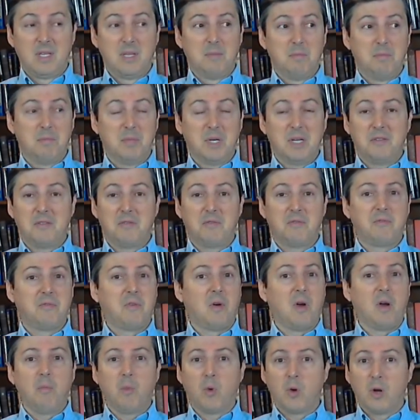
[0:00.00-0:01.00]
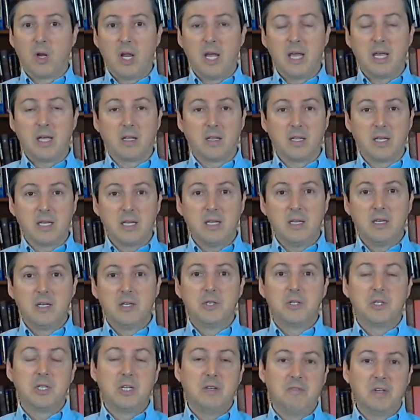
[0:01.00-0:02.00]
But far more likely,
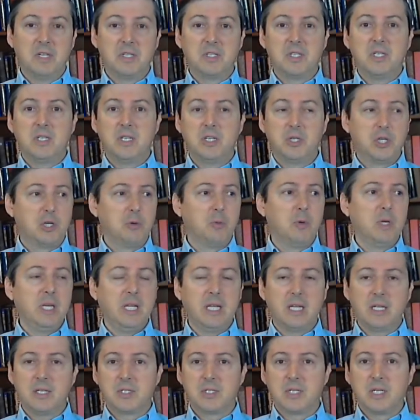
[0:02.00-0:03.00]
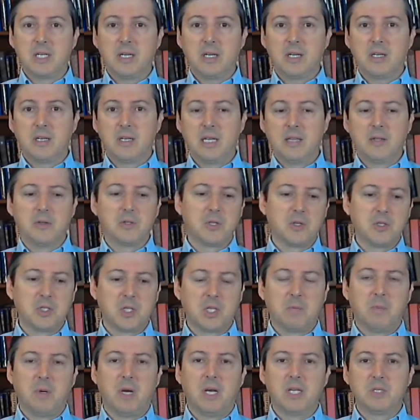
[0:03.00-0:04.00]
she'd visit and she wouldn't get sick, and there's also
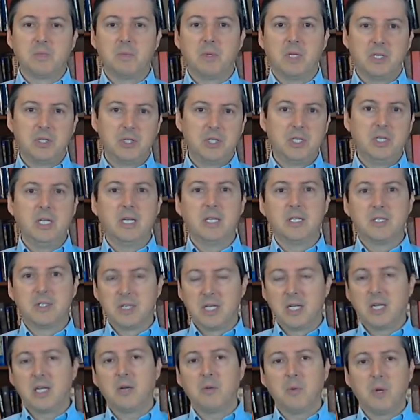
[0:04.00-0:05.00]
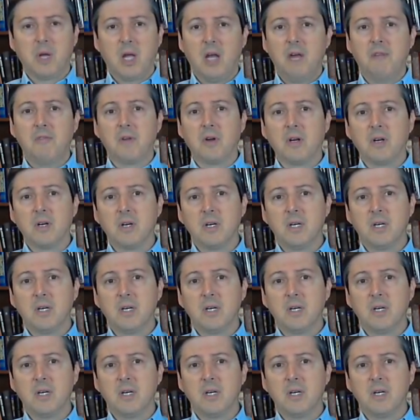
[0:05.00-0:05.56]
the possibility she'd get sick and recover.